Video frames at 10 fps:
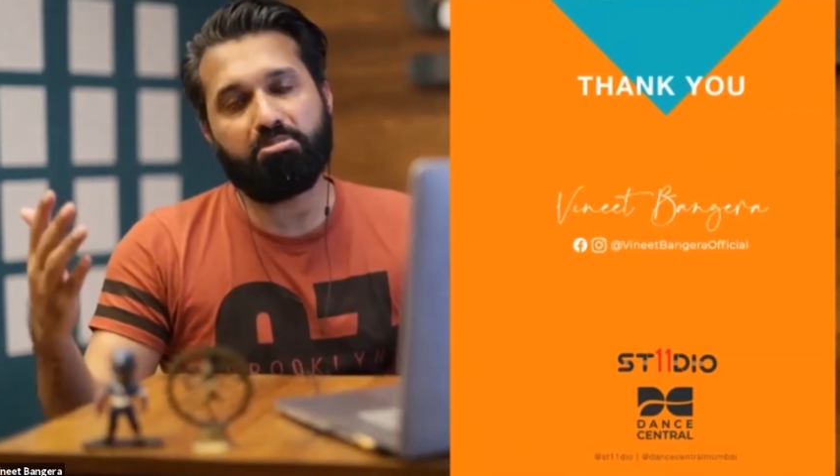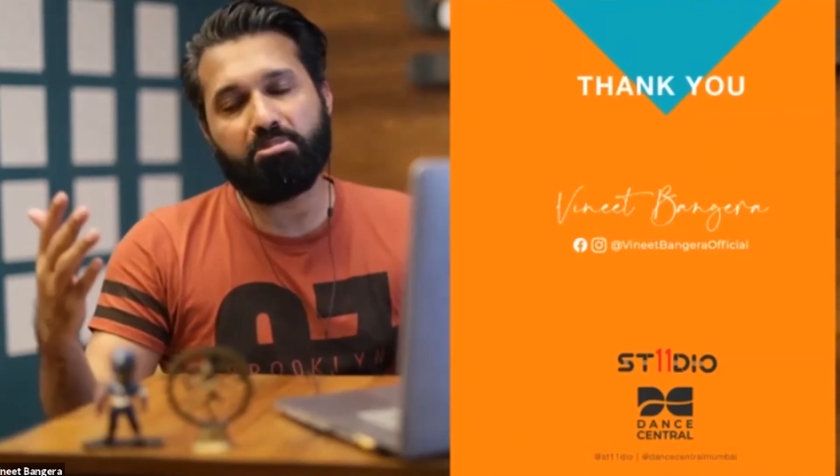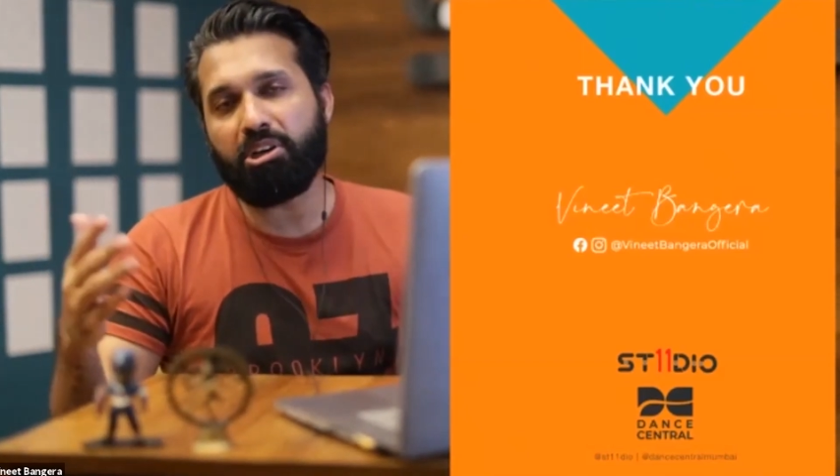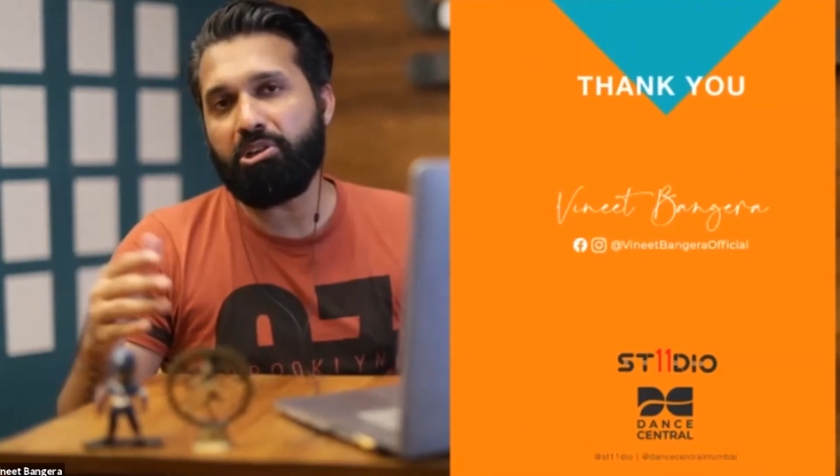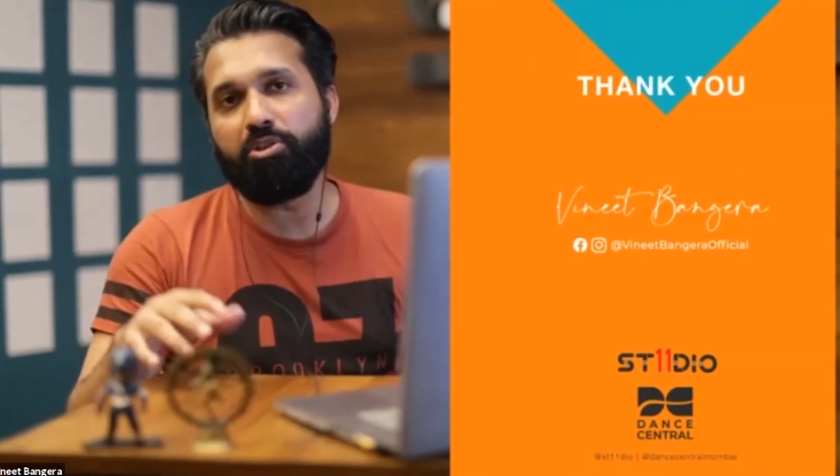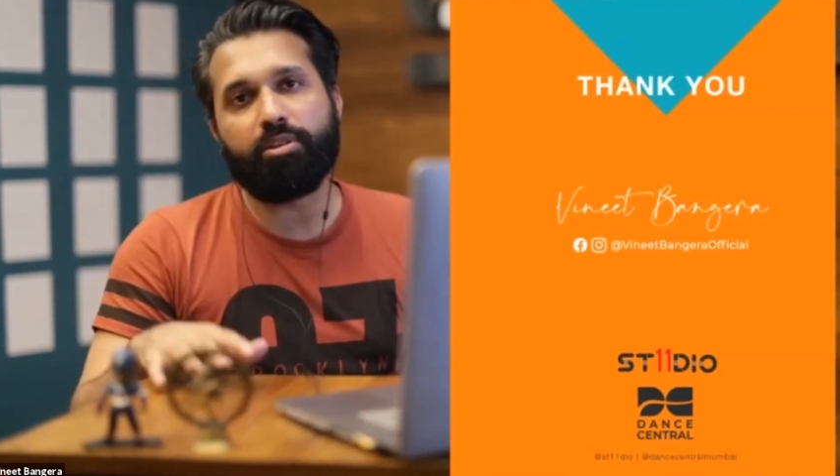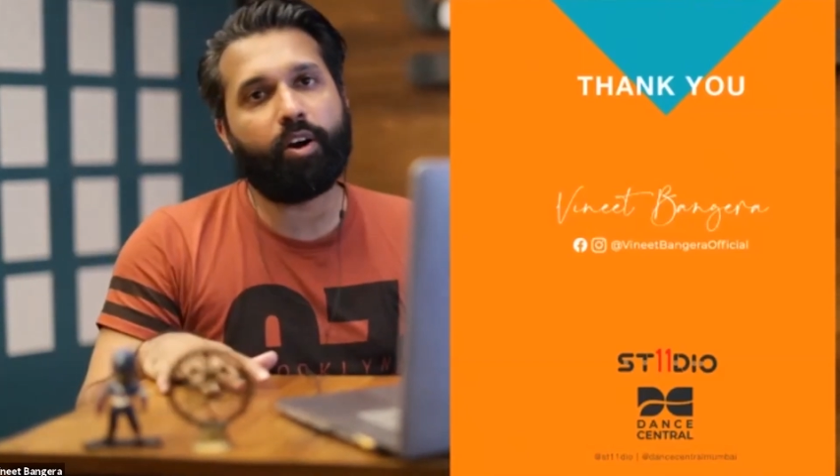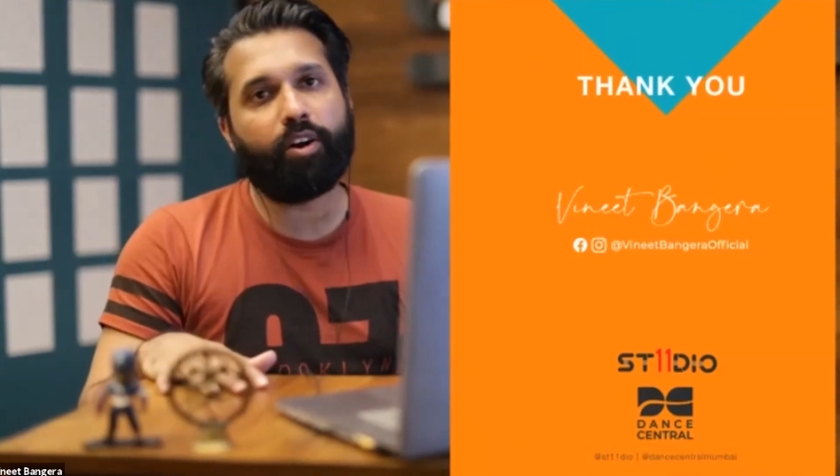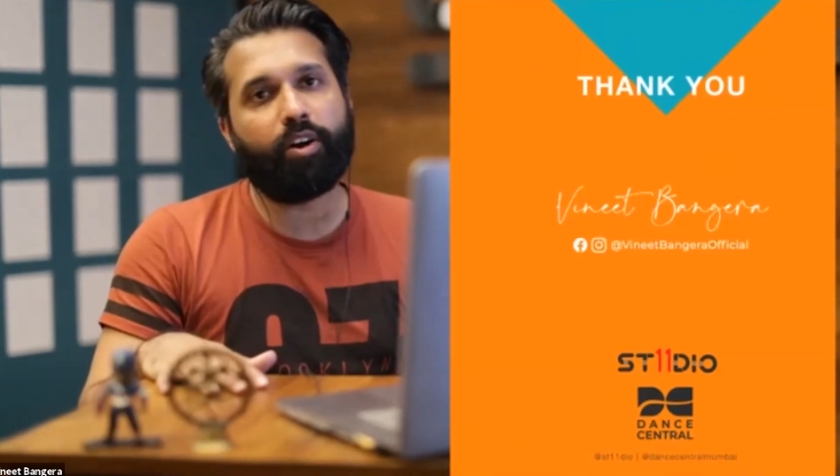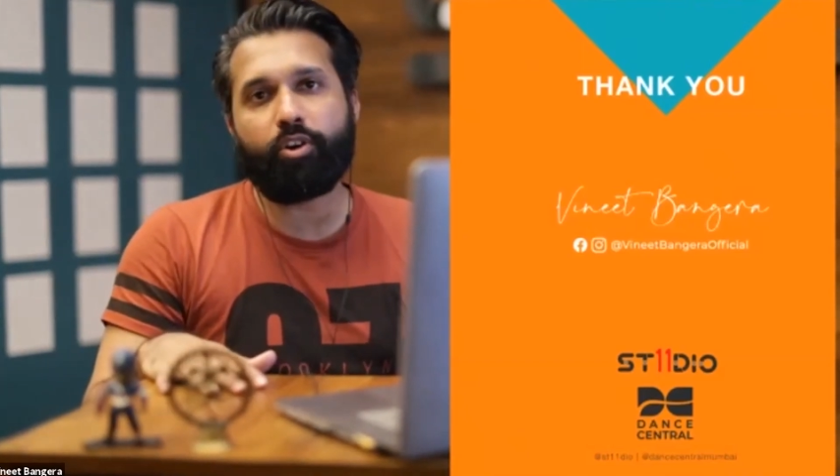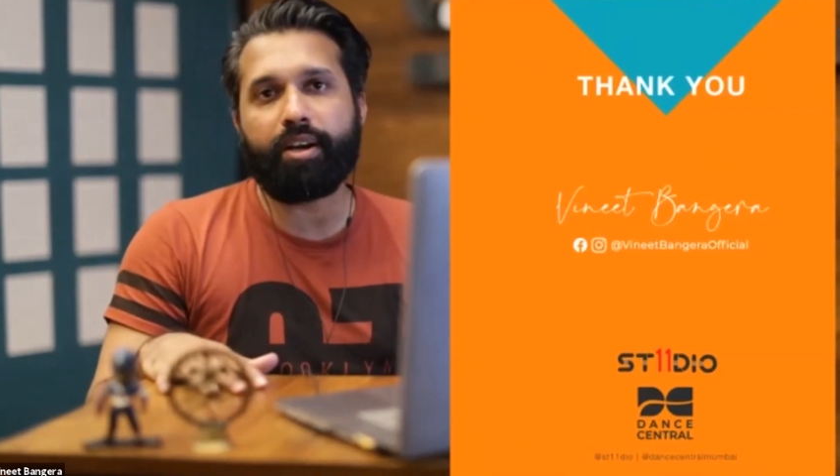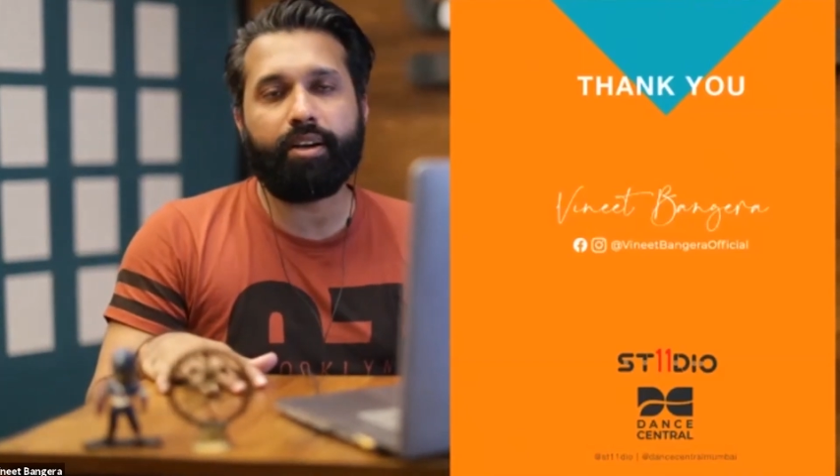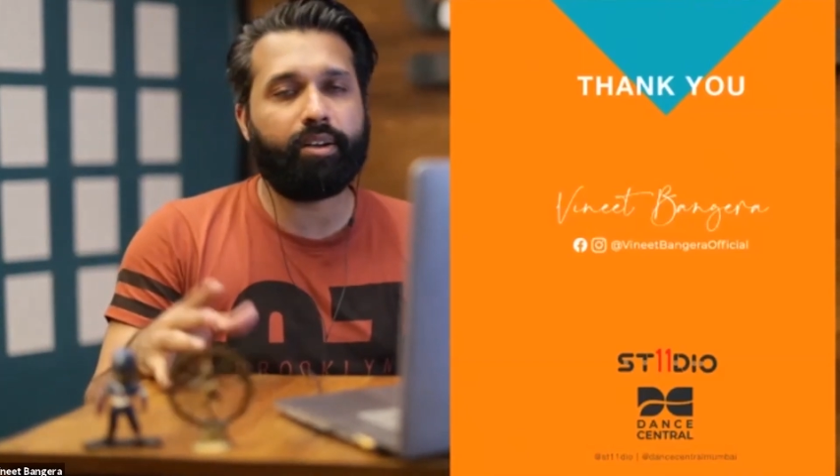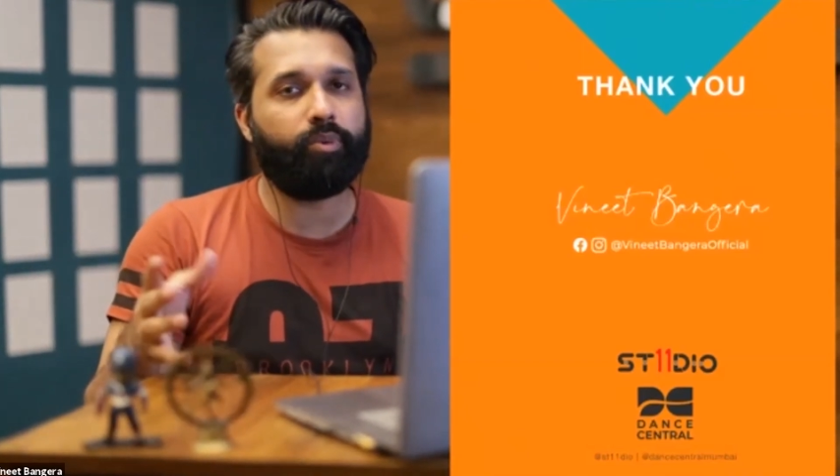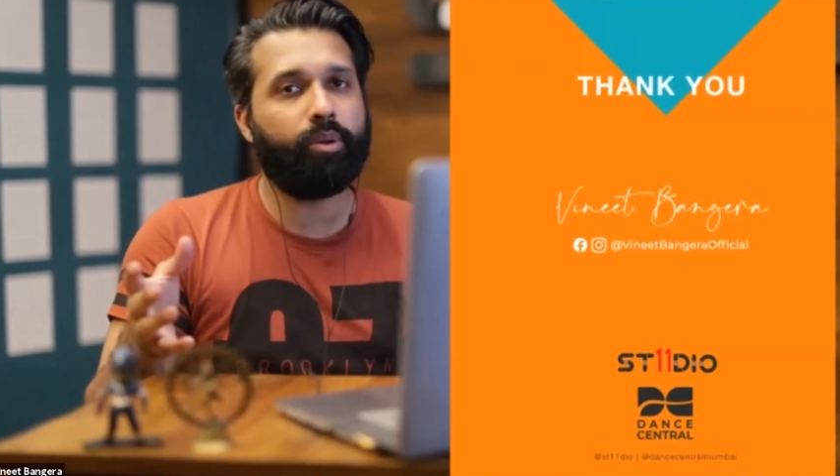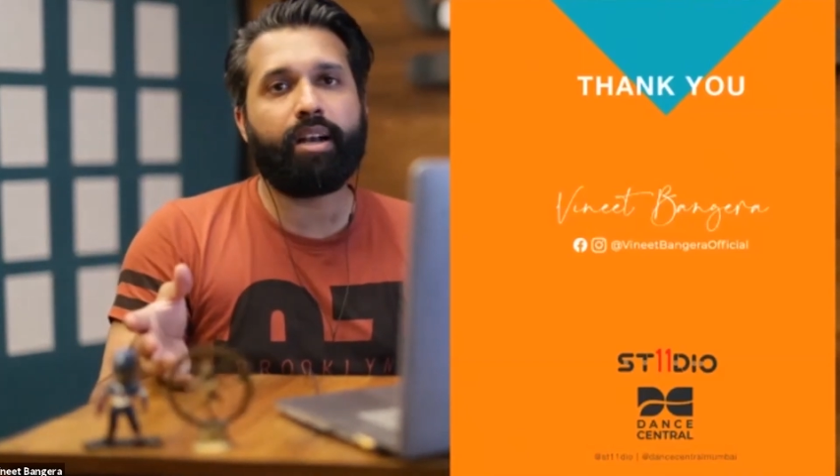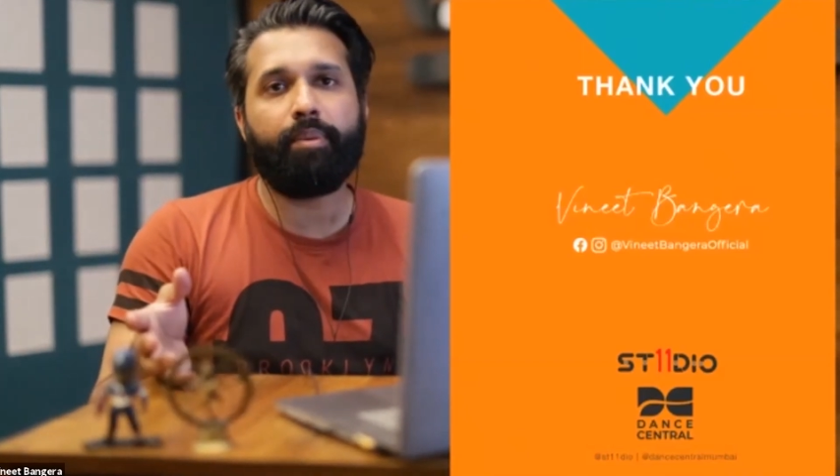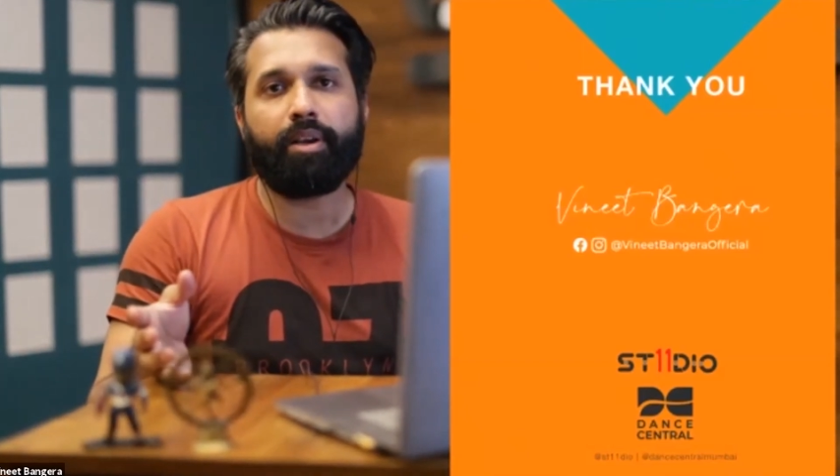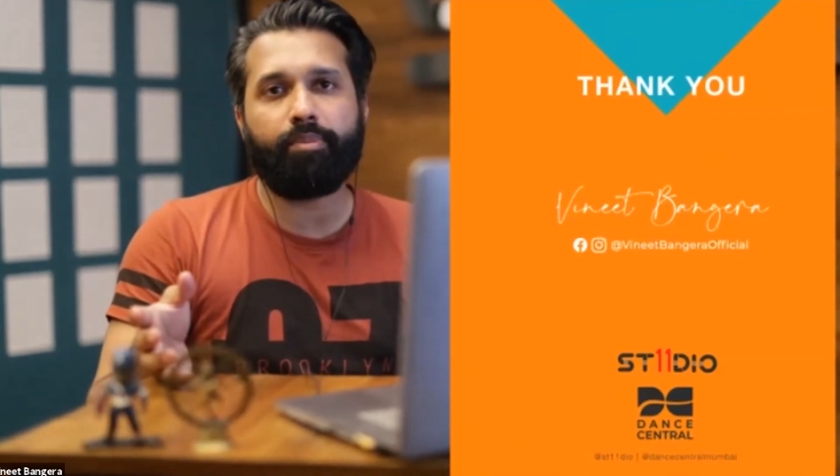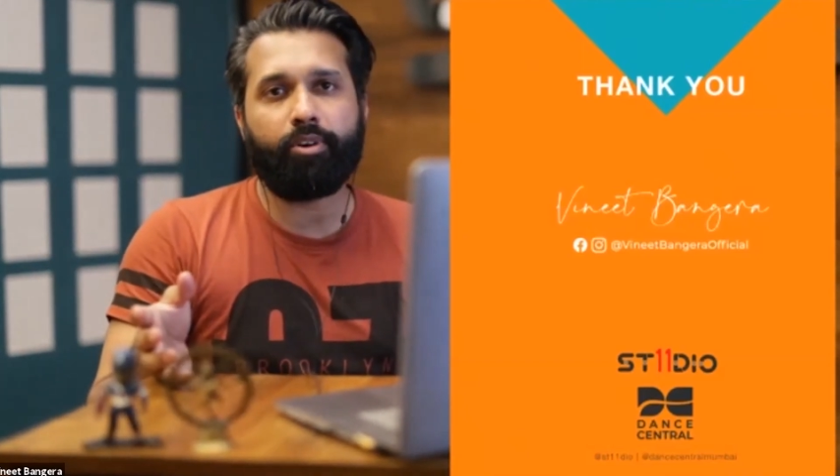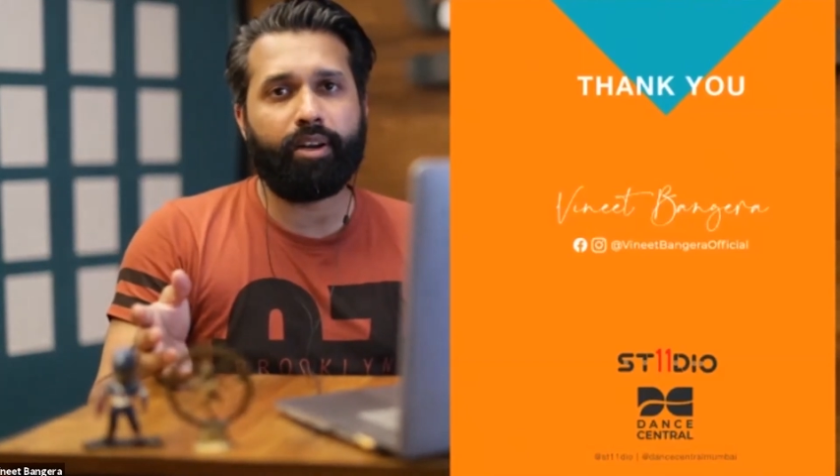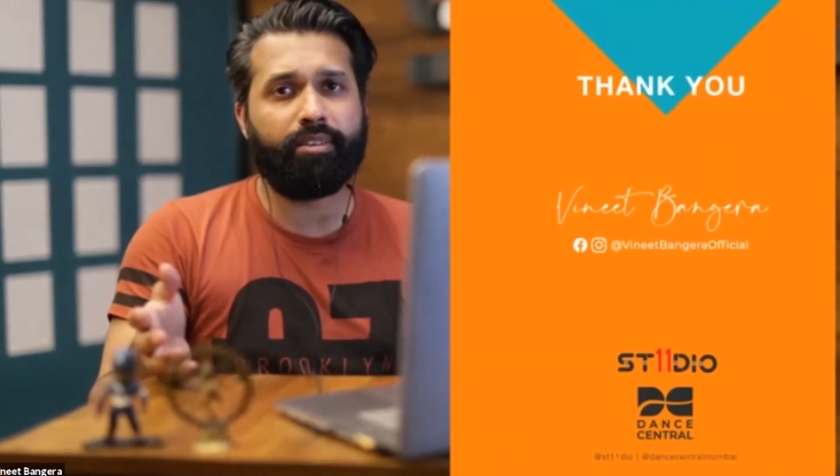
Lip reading: a huge amount of content and will be coming up online.